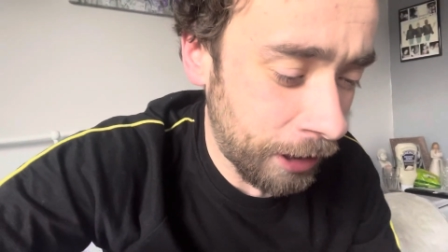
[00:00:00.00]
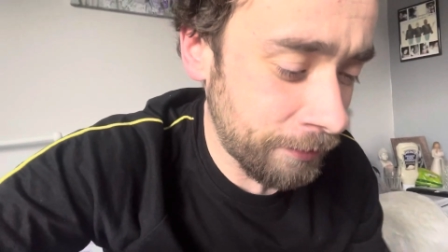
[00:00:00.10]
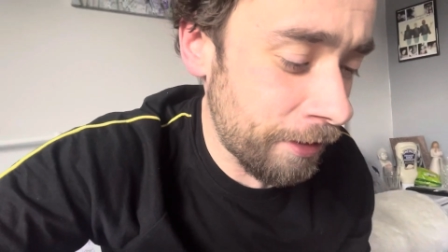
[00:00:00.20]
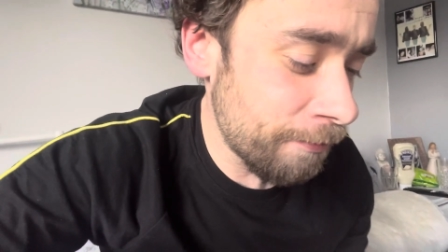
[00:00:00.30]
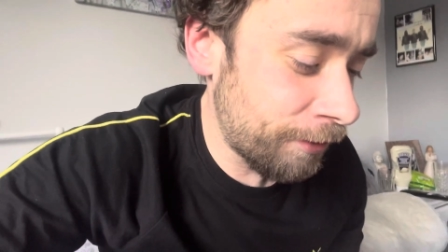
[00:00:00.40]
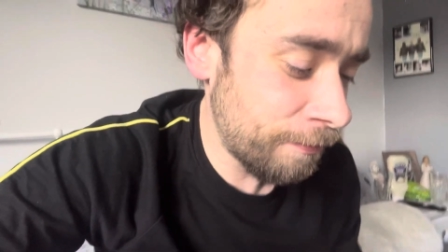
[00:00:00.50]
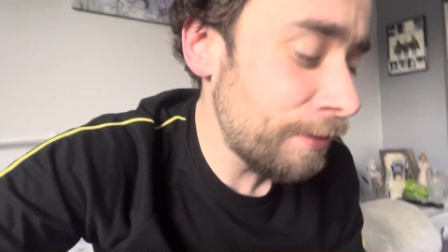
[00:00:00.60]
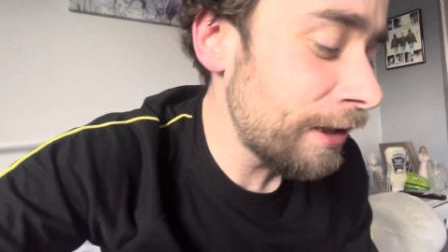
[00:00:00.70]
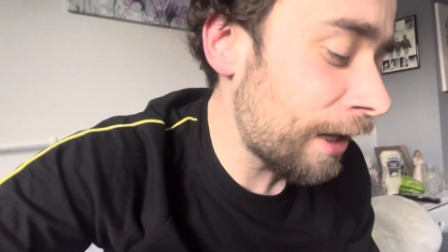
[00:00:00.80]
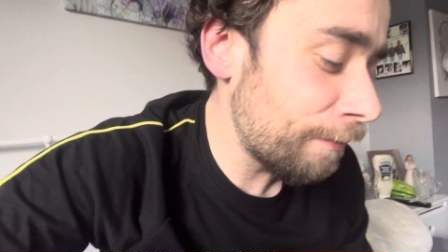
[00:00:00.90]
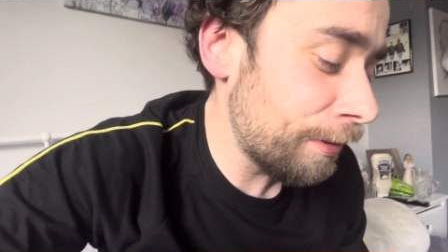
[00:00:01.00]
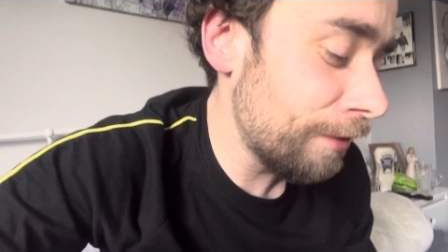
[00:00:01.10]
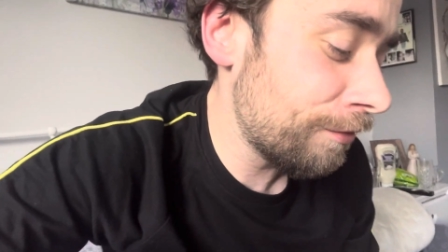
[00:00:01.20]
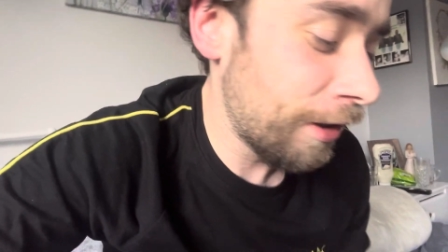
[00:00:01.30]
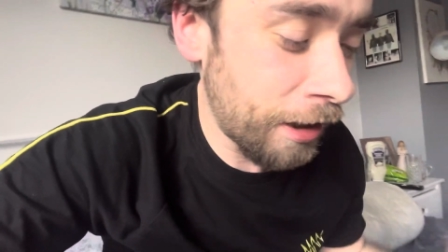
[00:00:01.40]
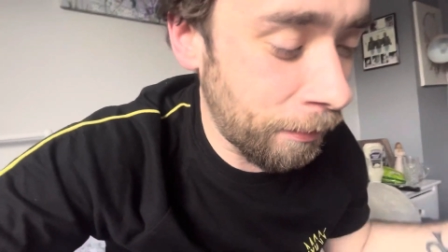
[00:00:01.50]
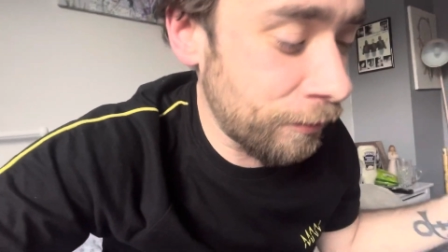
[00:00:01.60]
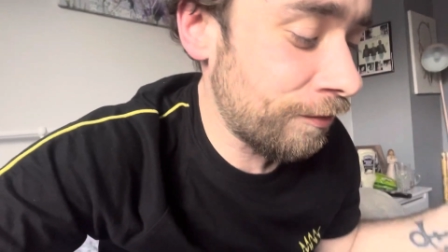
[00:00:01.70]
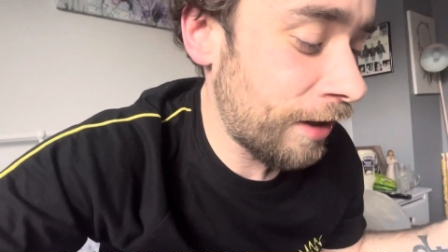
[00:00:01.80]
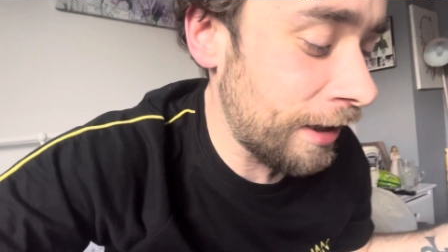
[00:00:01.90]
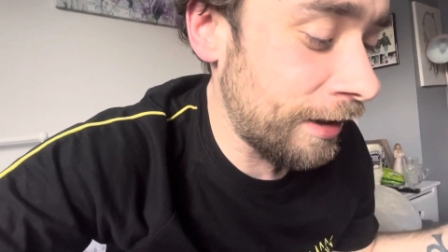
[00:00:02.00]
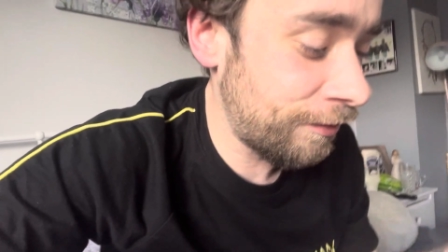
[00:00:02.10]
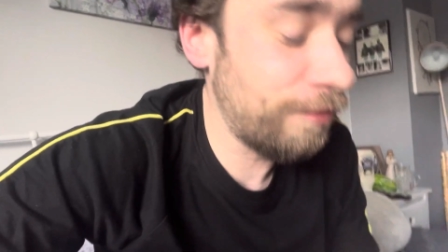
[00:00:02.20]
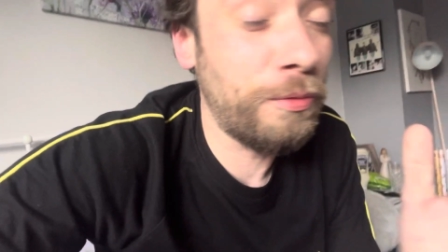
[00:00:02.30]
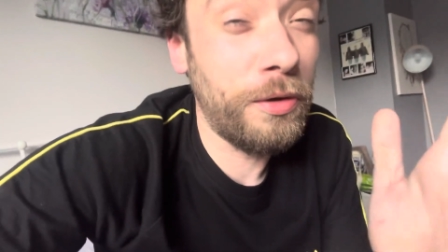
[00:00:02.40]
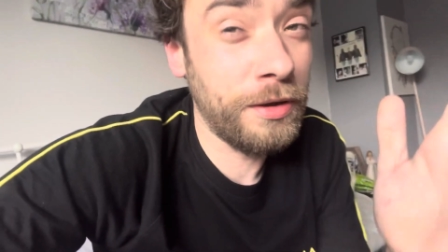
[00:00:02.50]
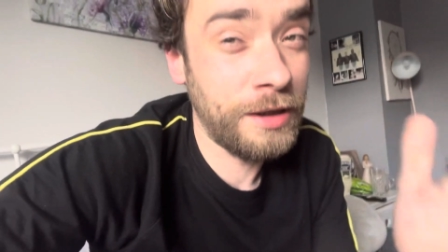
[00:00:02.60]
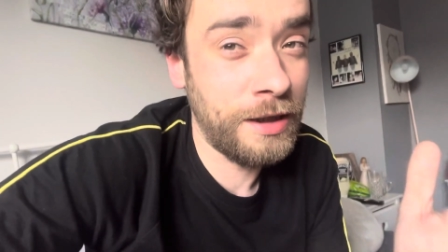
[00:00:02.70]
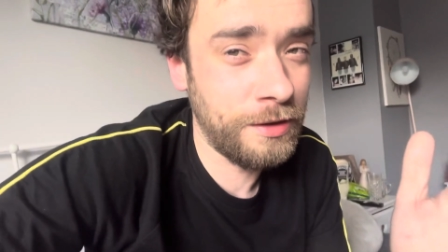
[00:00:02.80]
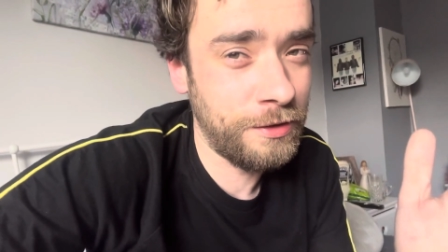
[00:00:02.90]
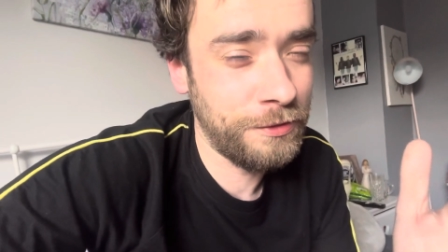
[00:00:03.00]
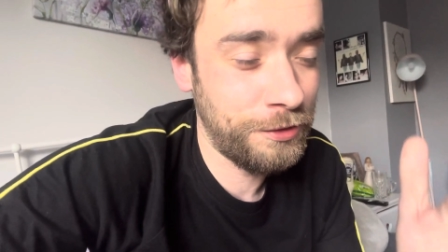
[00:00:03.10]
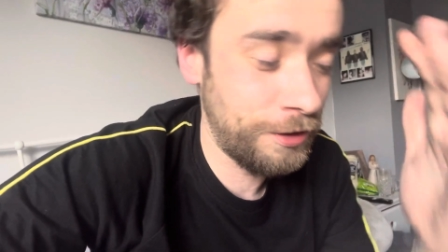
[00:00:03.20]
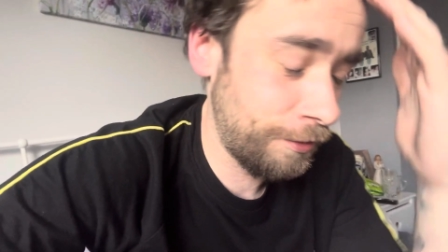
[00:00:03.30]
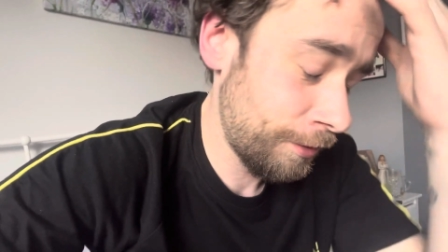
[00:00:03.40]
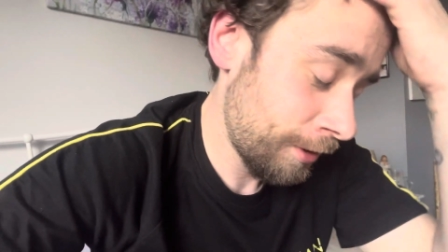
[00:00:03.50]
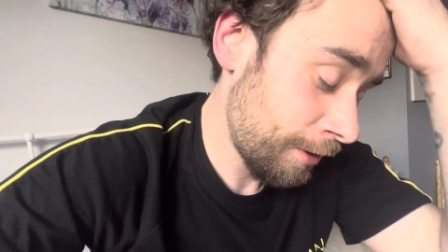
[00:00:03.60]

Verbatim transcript: I don't want to be that person. I'm just saying this is what it can cost you.